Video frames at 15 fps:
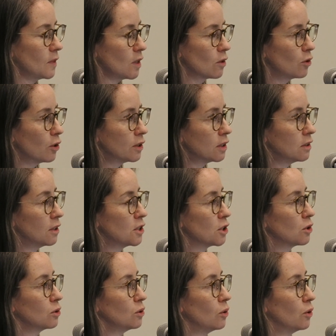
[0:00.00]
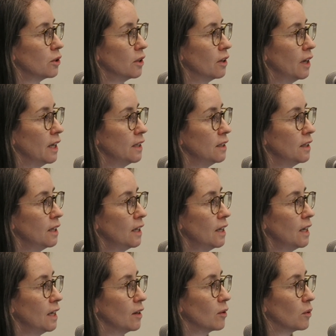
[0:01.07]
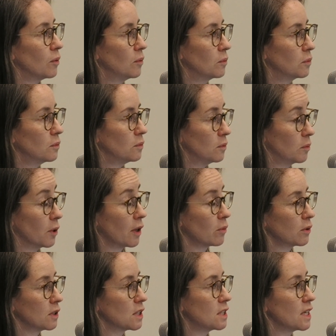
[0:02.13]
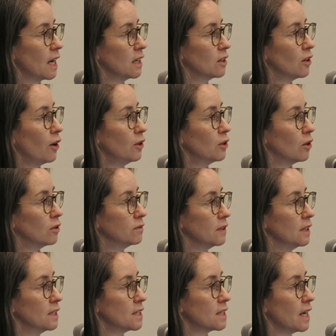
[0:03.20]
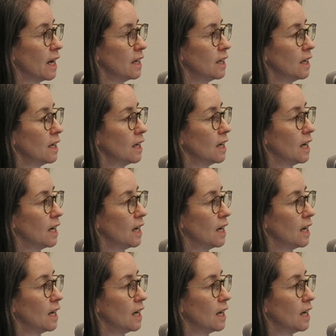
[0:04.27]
chronological order, and what I wanted to take note of is that